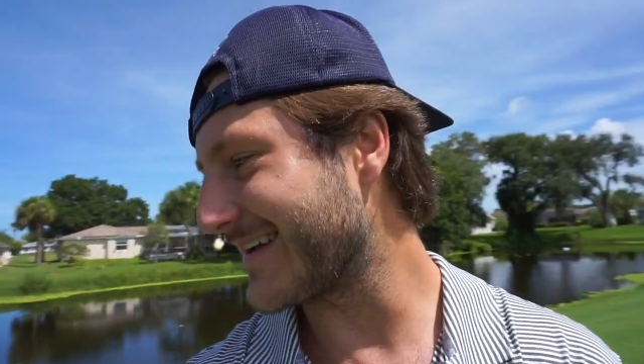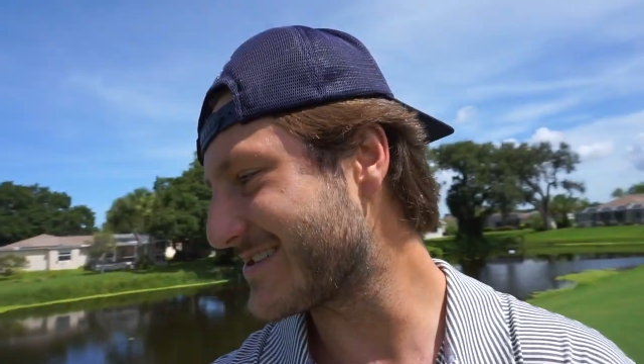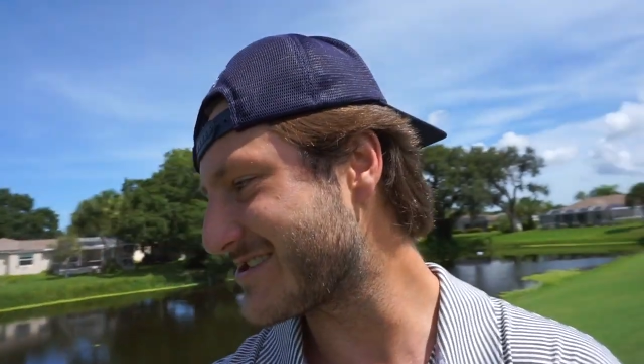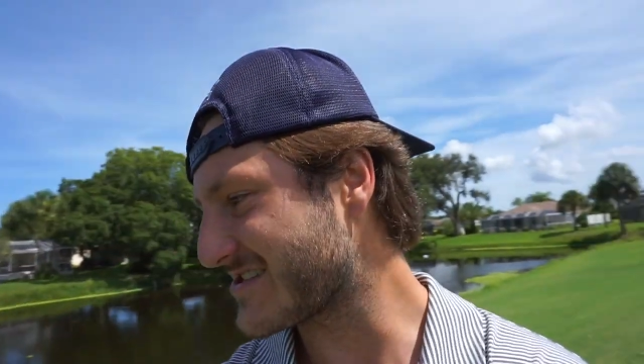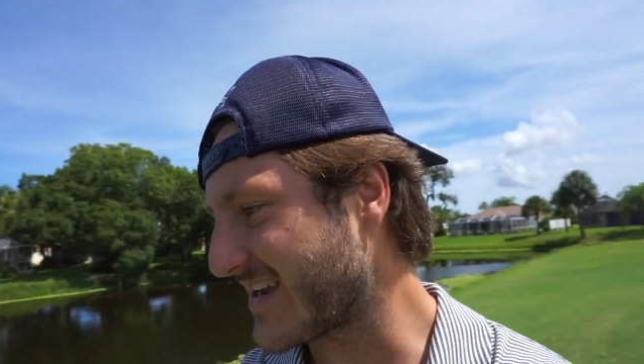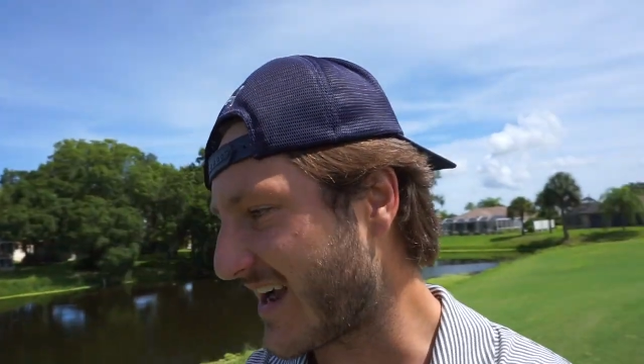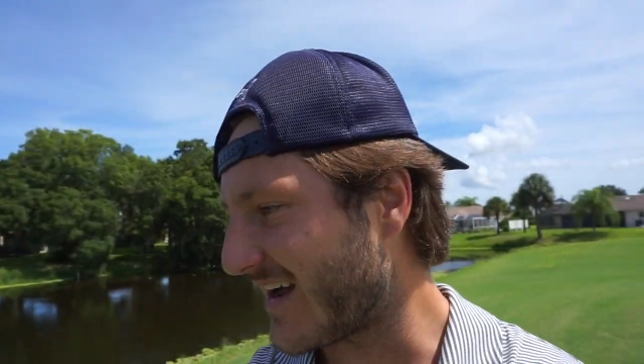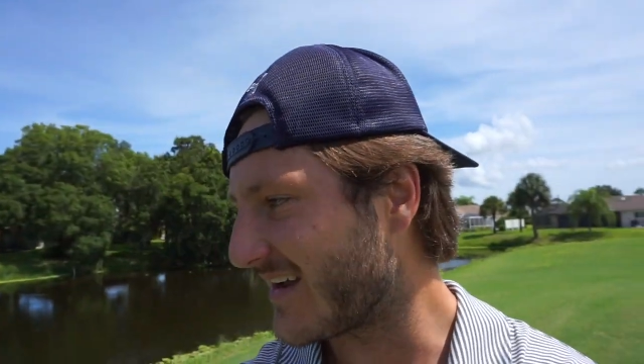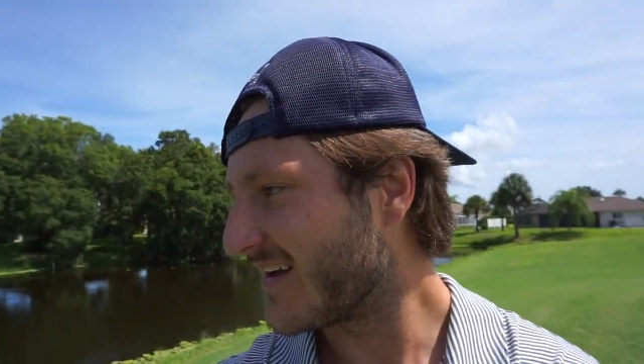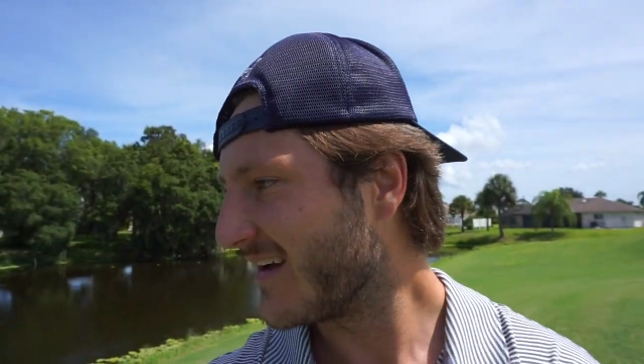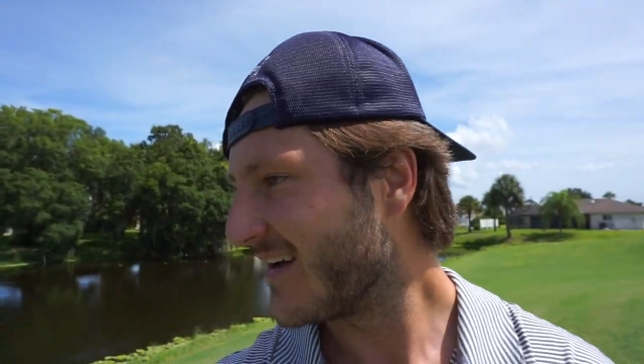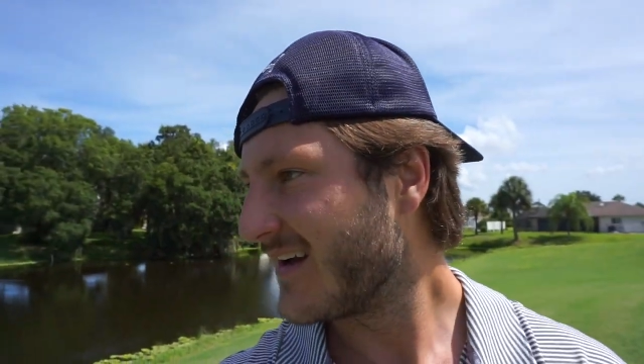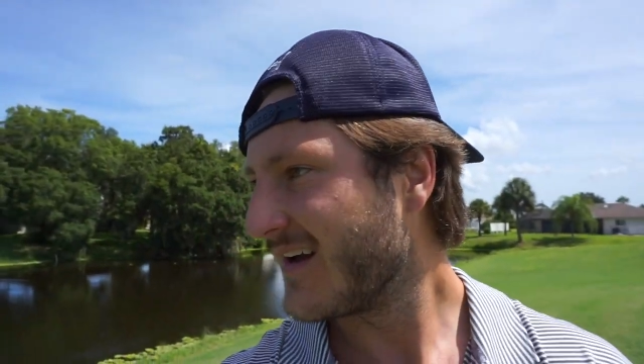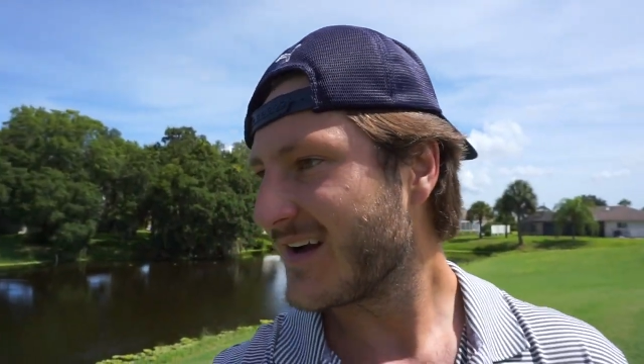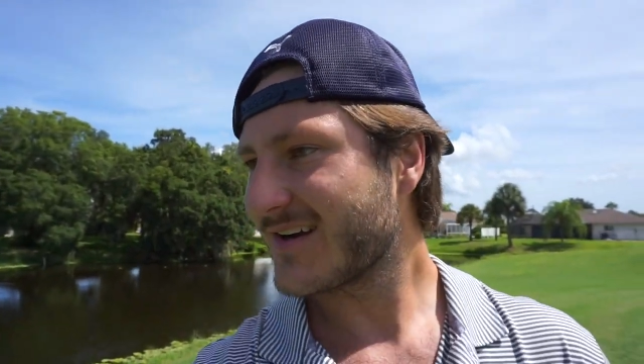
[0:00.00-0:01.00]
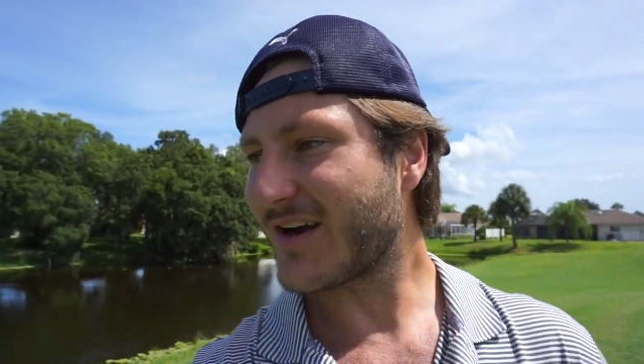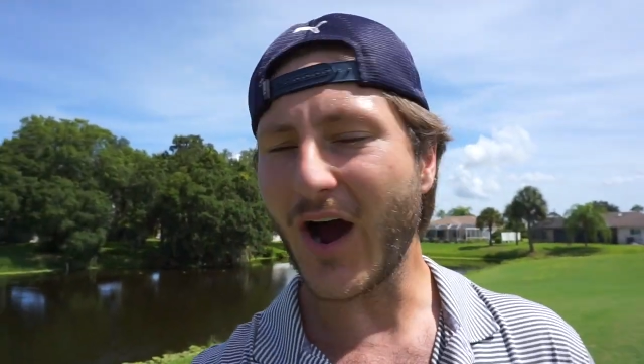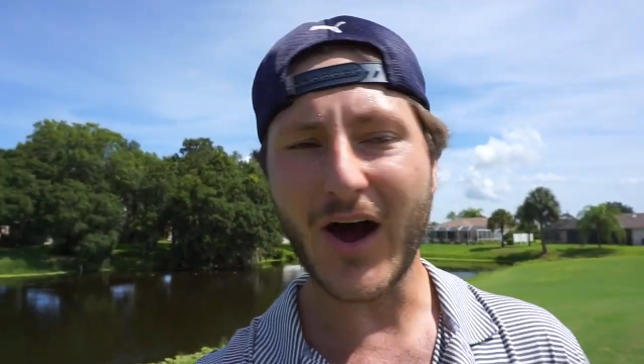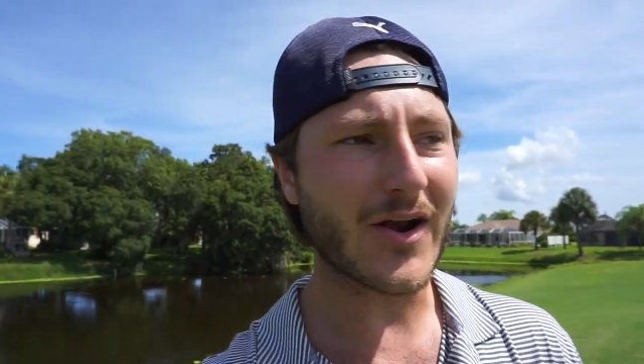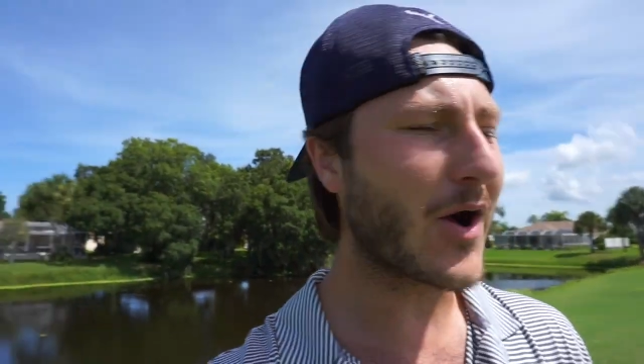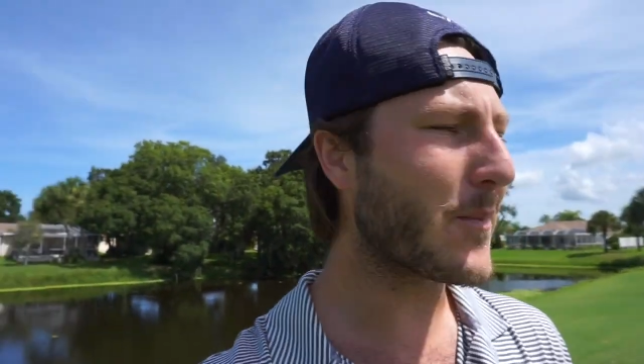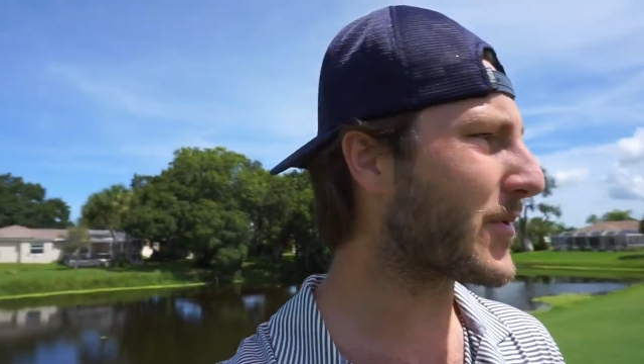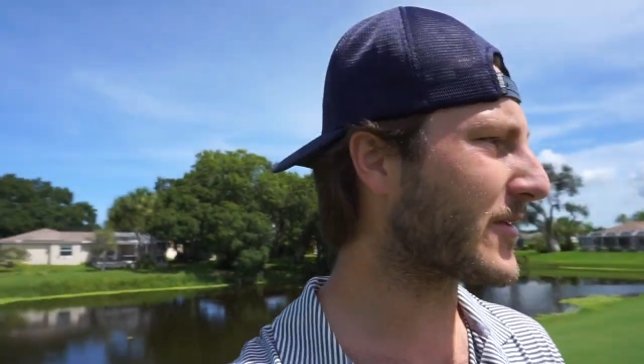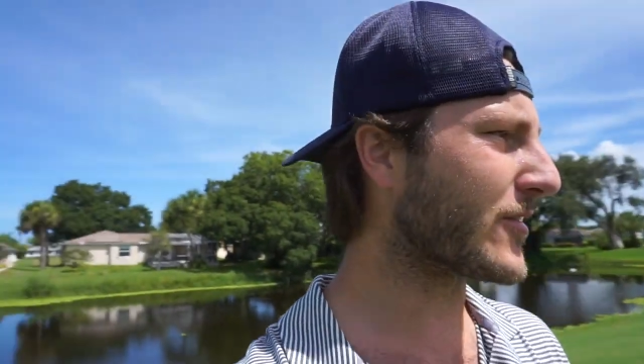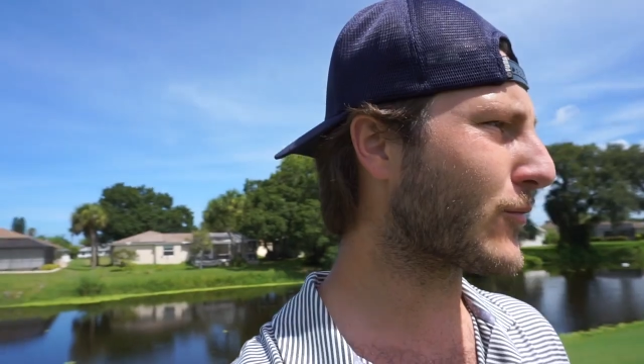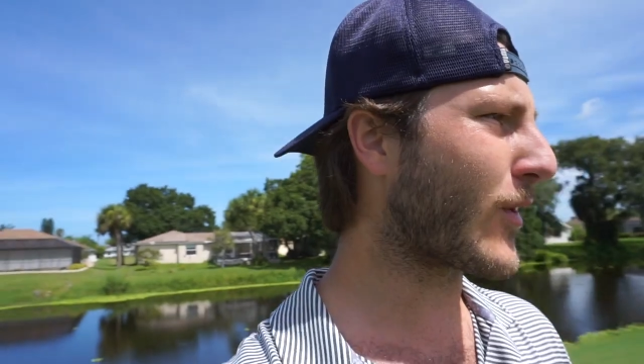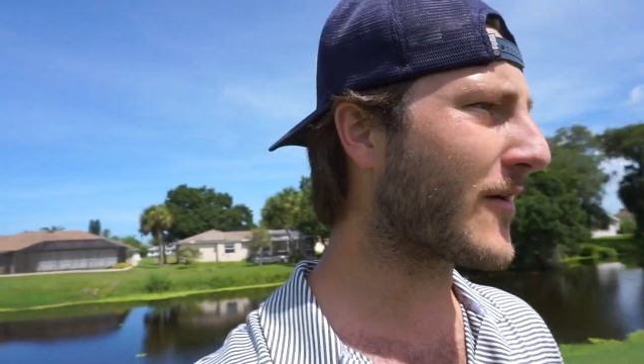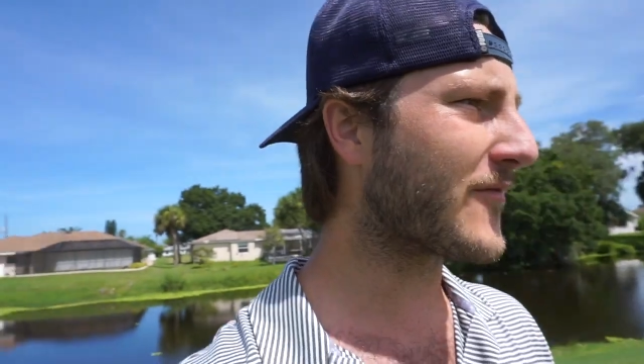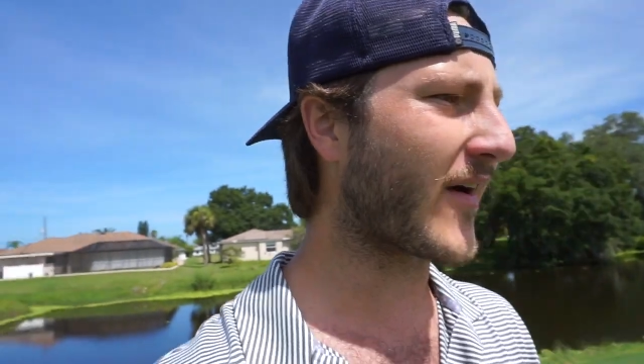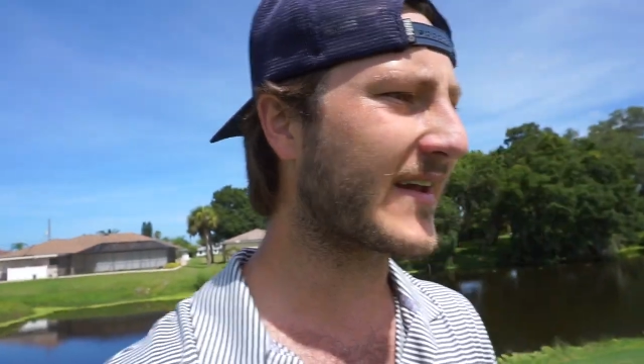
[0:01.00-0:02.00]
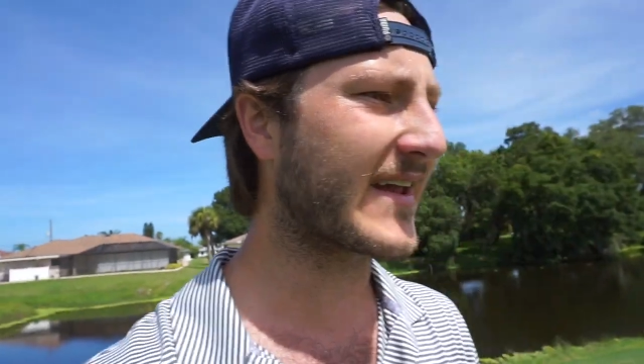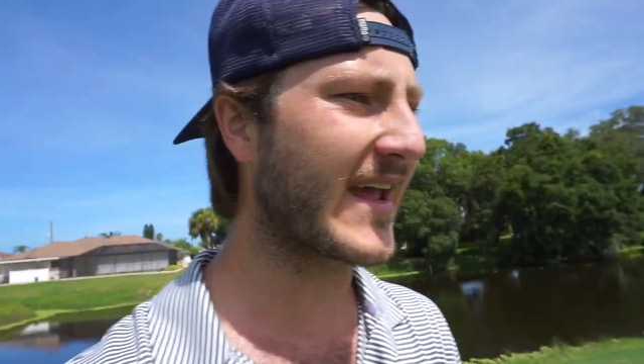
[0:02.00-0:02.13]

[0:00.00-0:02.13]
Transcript: It just got caught up in the rough, I